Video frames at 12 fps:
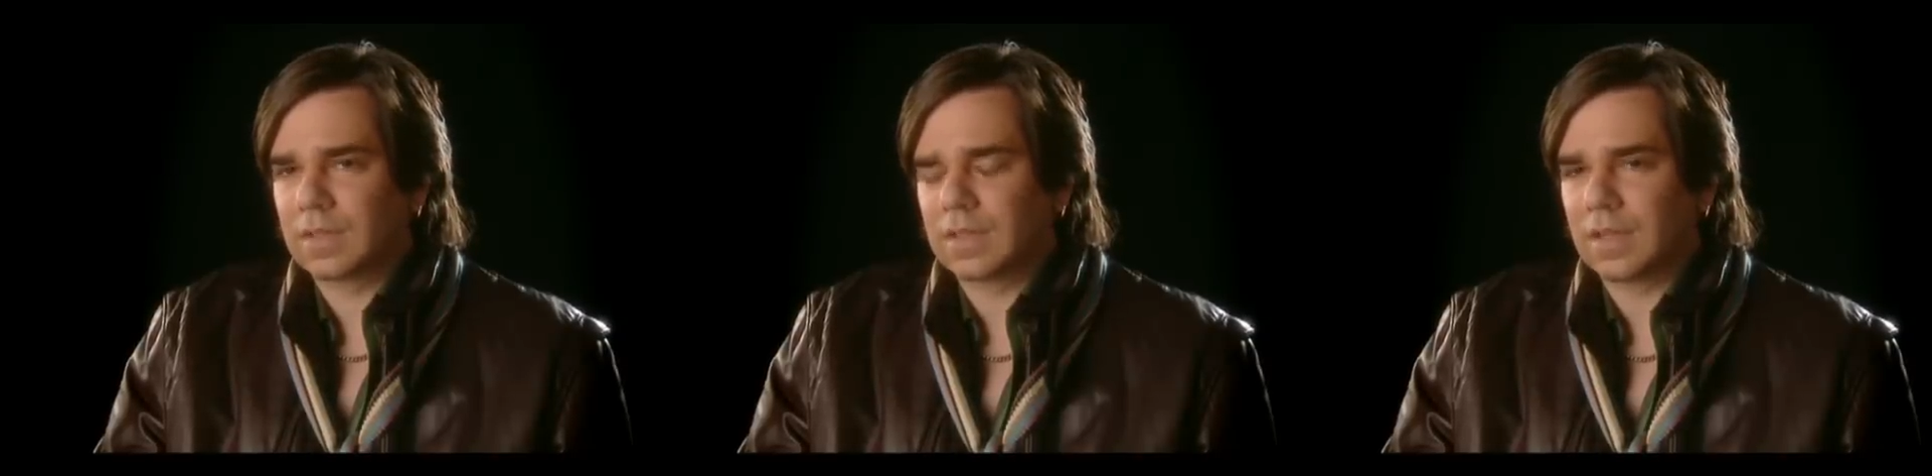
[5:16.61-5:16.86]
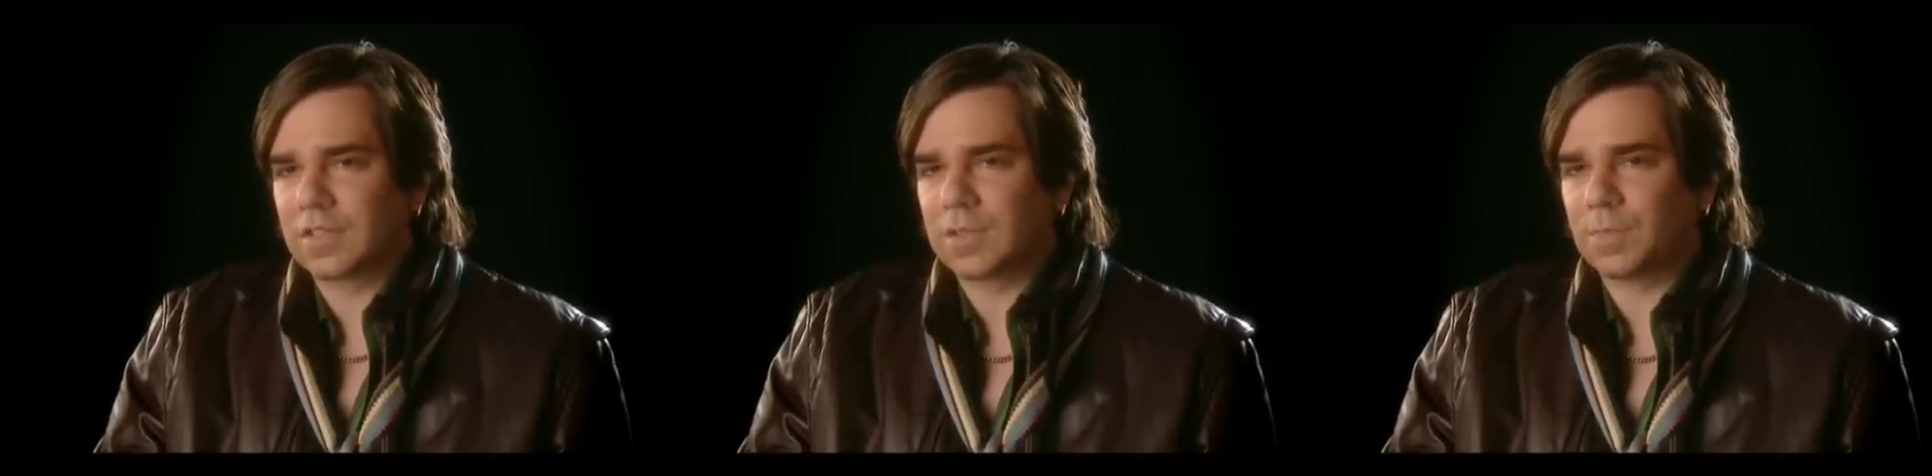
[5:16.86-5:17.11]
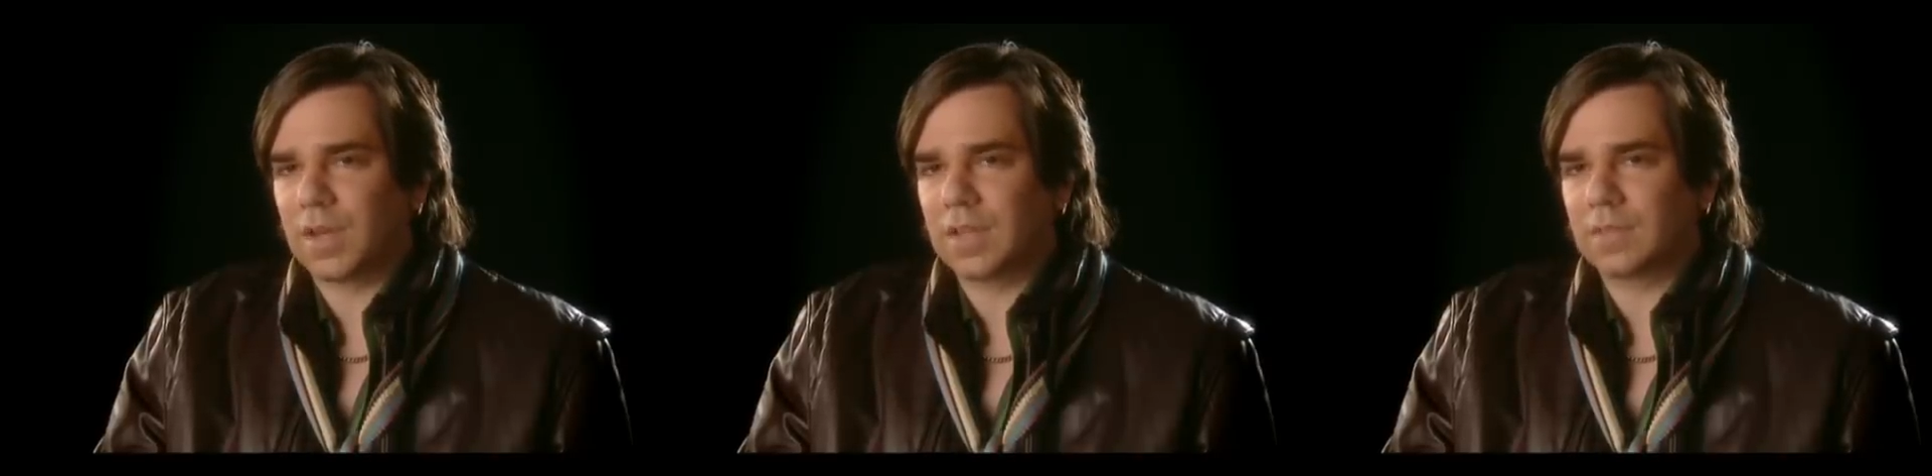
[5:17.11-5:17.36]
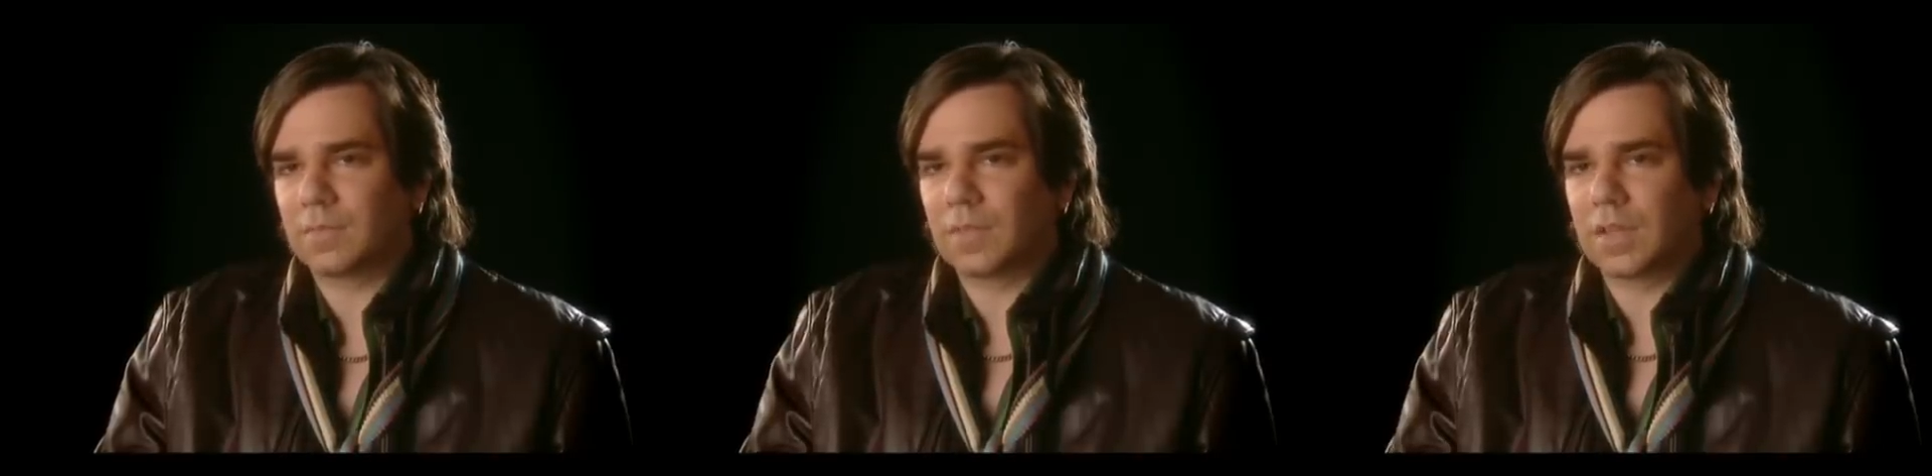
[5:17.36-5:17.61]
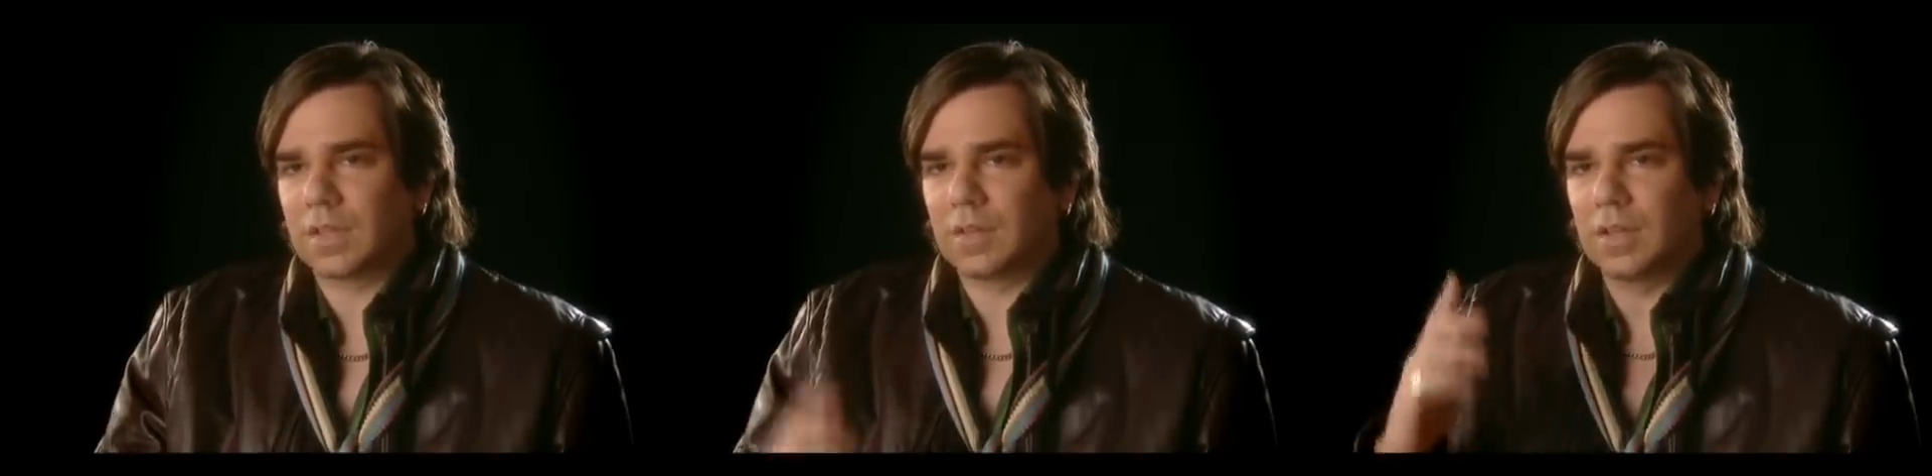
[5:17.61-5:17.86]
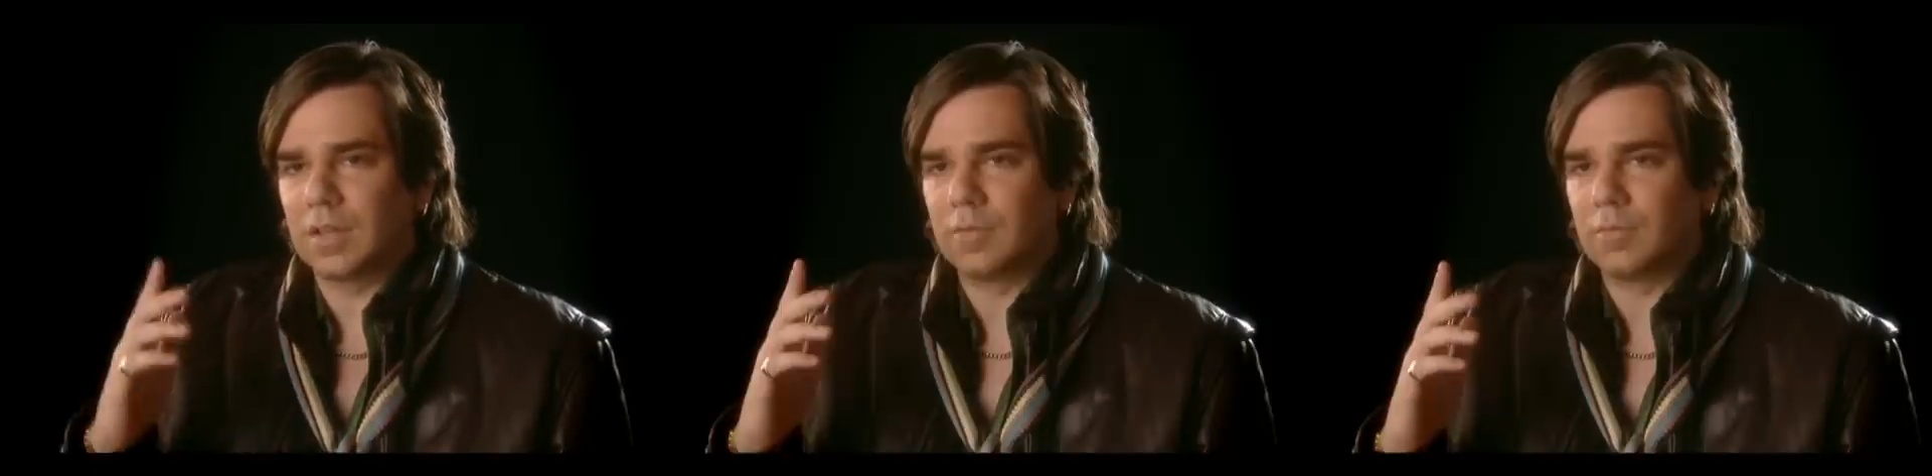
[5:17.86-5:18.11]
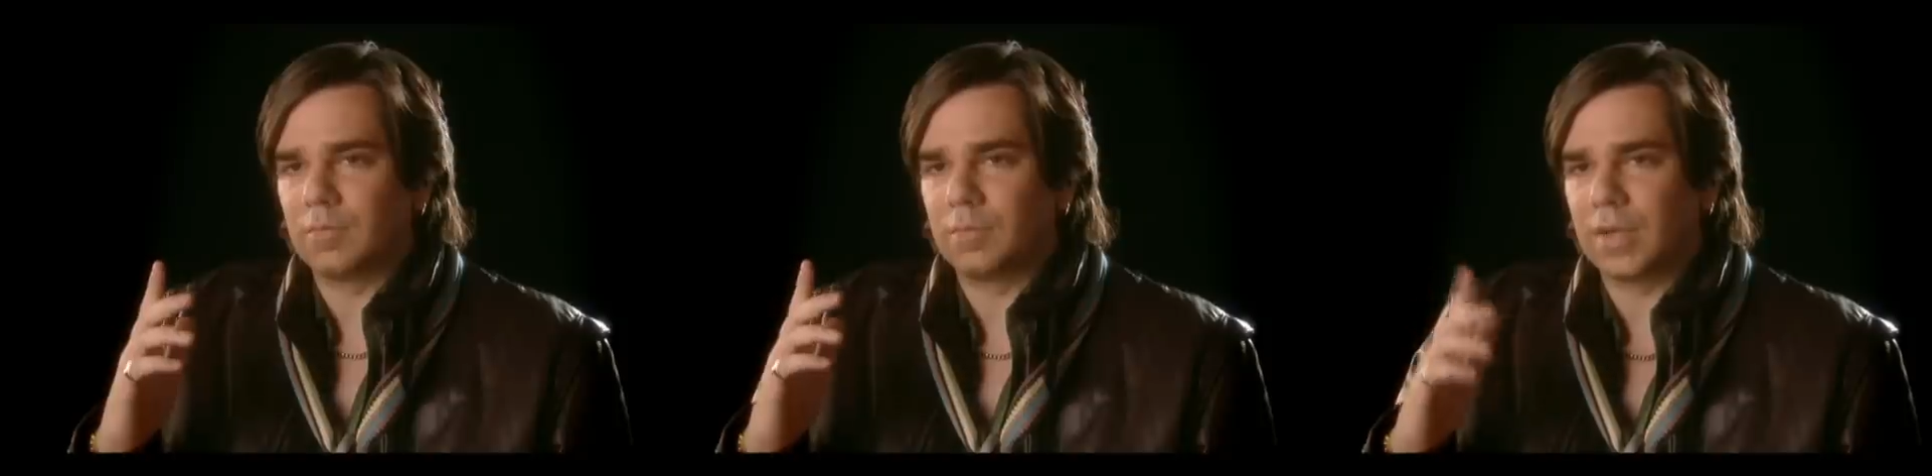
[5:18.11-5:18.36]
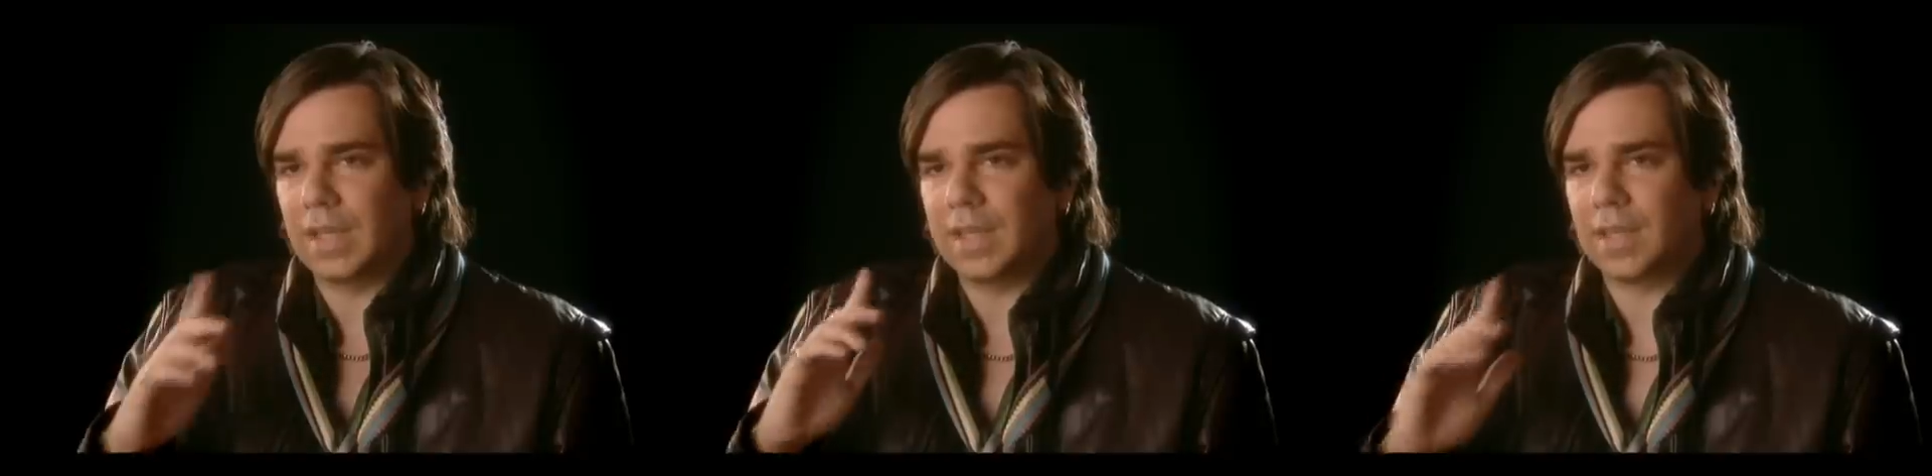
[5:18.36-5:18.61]
Now, just by
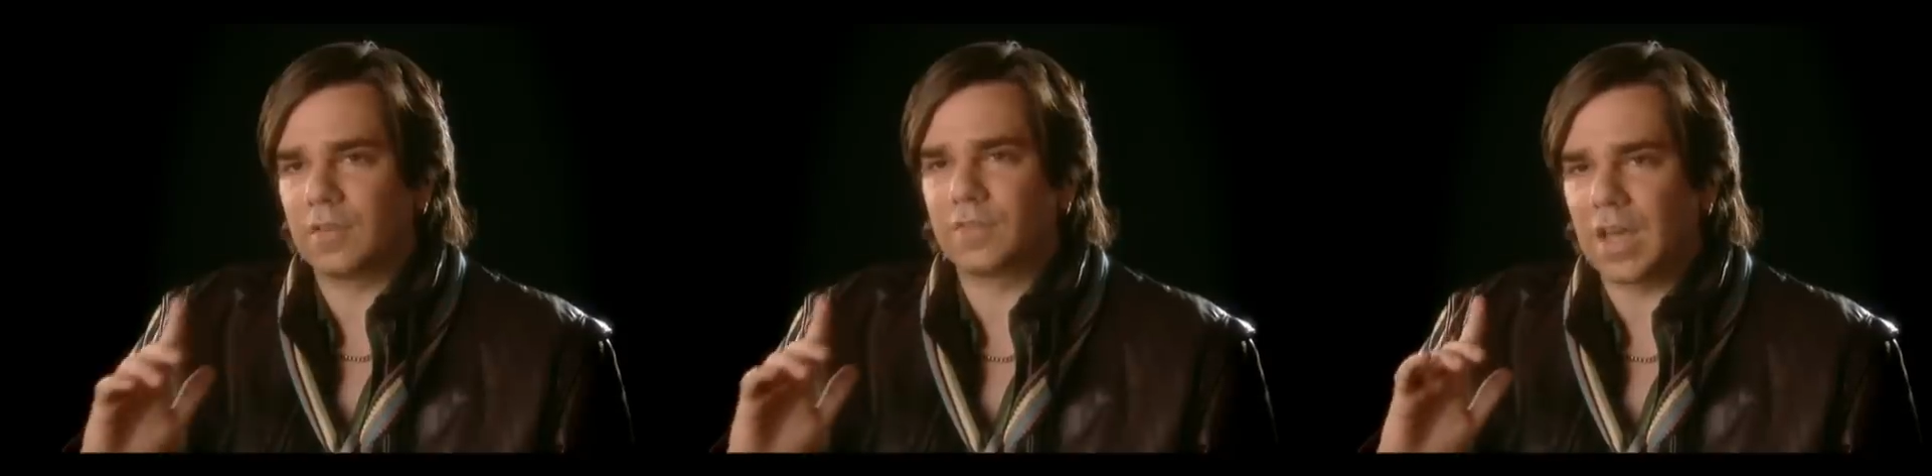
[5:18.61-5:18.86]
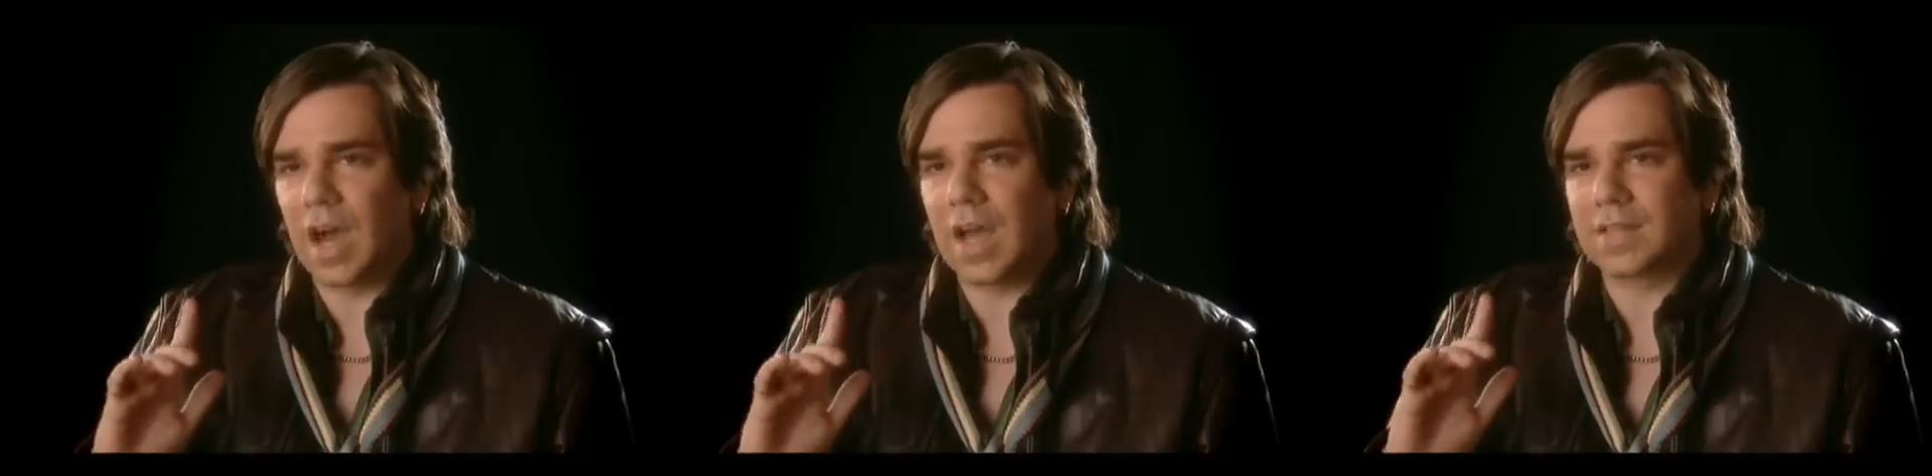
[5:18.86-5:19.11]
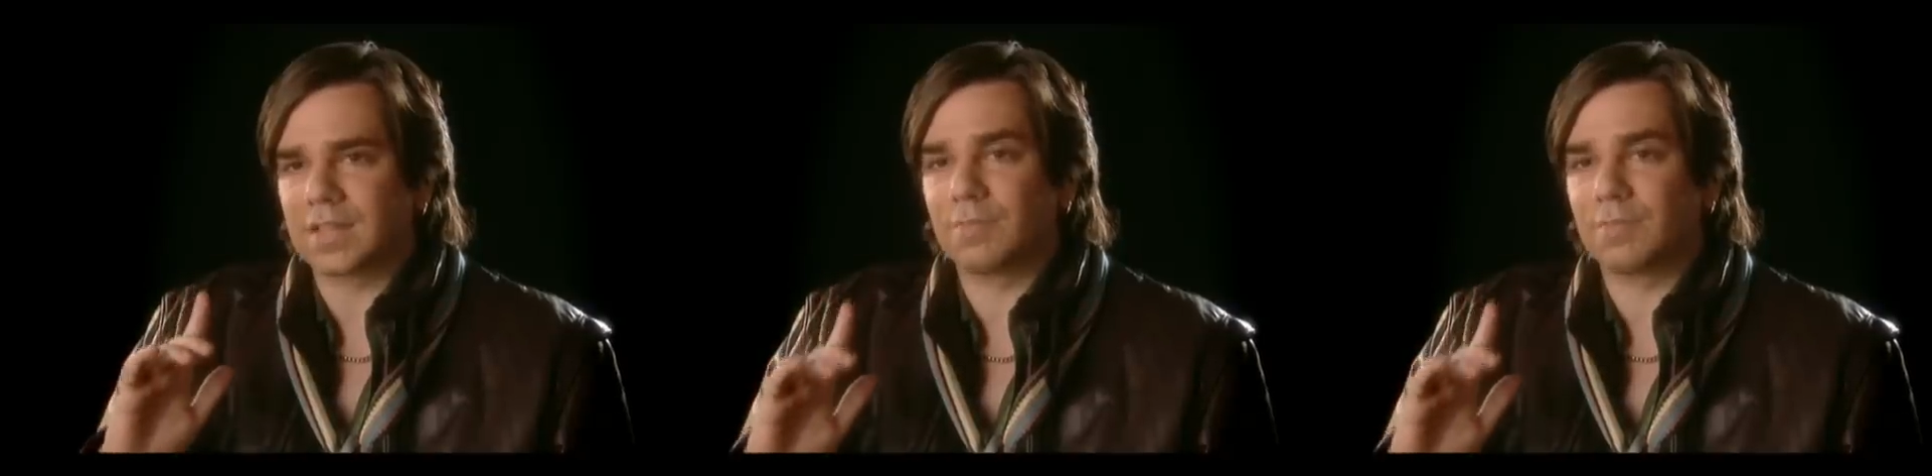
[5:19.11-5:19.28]
blinking of the eyes,